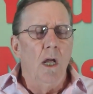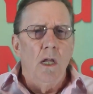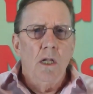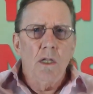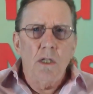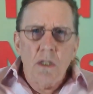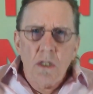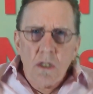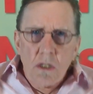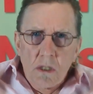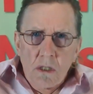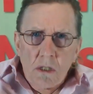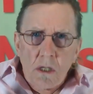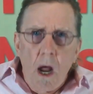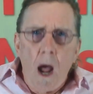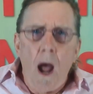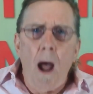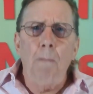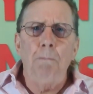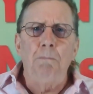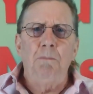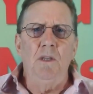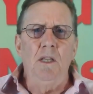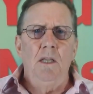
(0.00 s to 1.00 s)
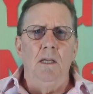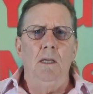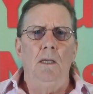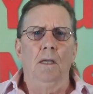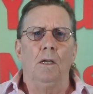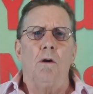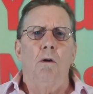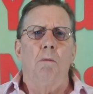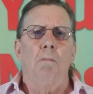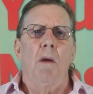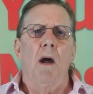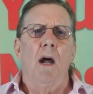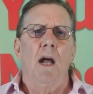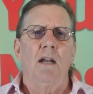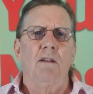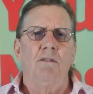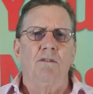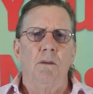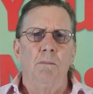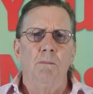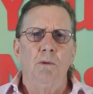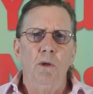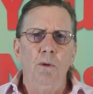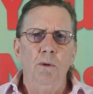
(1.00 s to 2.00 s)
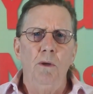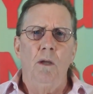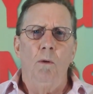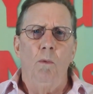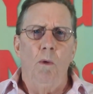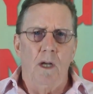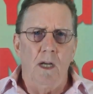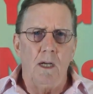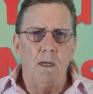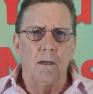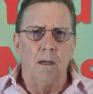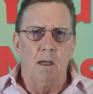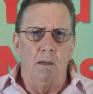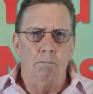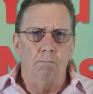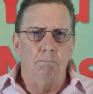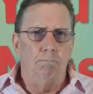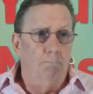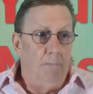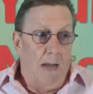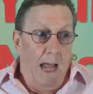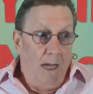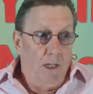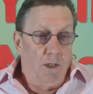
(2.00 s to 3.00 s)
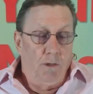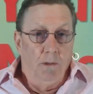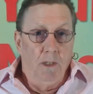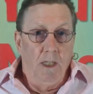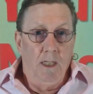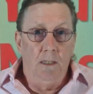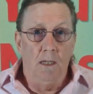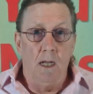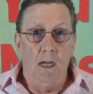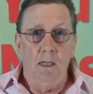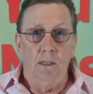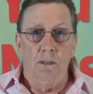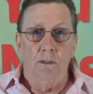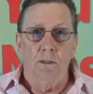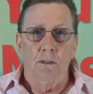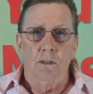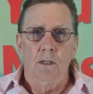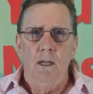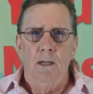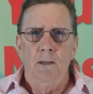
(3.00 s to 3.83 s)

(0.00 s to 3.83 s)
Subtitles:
stop the ego mind from doing what it naturally does.